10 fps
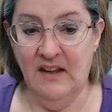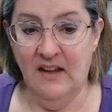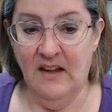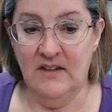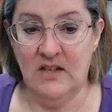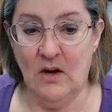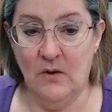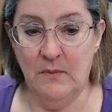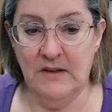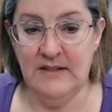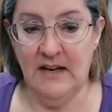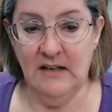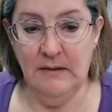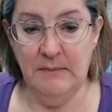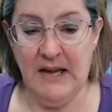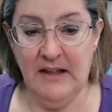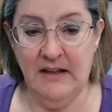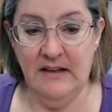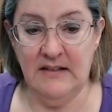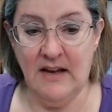So Sandy
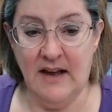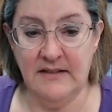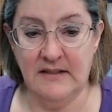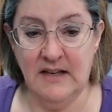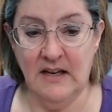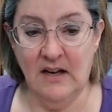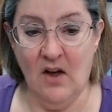Bailey is asking,